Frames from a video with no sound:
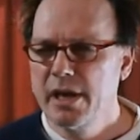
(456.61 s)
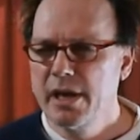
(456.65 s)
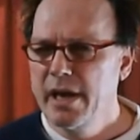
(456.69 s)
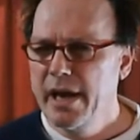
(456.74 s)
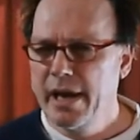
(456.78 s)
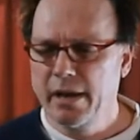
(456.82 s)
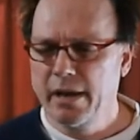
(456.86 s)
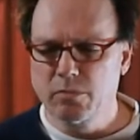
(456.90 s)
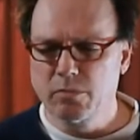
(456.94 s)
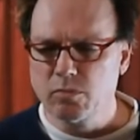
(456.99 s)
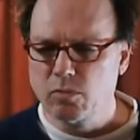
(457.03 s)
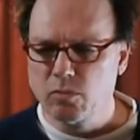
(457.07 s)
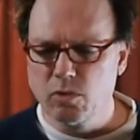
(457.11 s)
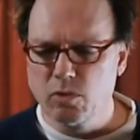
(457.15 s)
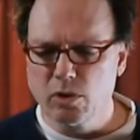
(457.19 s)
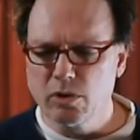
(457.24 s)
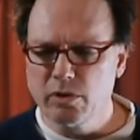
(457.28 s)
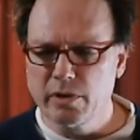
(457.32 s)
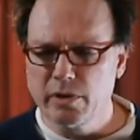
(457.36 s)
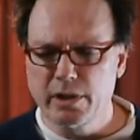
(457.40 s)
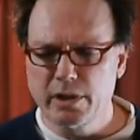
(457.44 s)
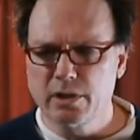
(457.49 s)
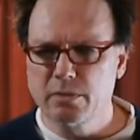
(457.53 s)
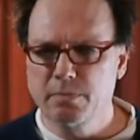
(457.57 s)
and we're
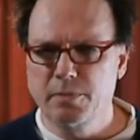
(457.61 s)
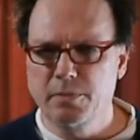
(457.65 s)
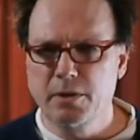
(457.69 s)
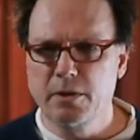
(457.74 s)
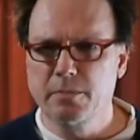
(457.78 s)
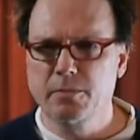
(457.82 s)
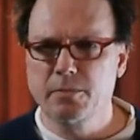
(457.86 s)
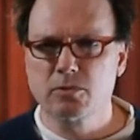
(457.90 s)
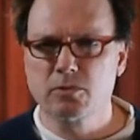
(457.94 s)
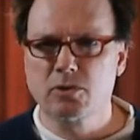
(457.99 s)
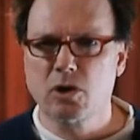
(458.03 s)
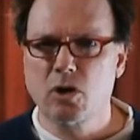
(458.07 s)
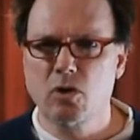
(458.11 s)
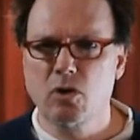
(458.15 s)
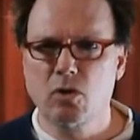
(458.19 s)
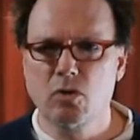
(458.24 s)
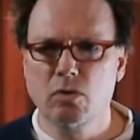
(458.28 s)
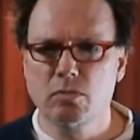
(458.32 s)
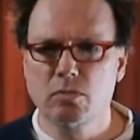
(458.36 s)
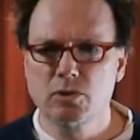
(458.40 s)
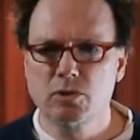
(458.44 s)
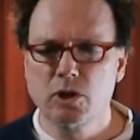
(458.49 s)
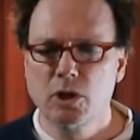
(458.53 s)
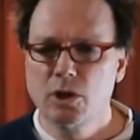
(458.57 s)
in people's
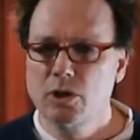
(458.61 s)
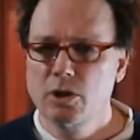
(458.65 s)
homes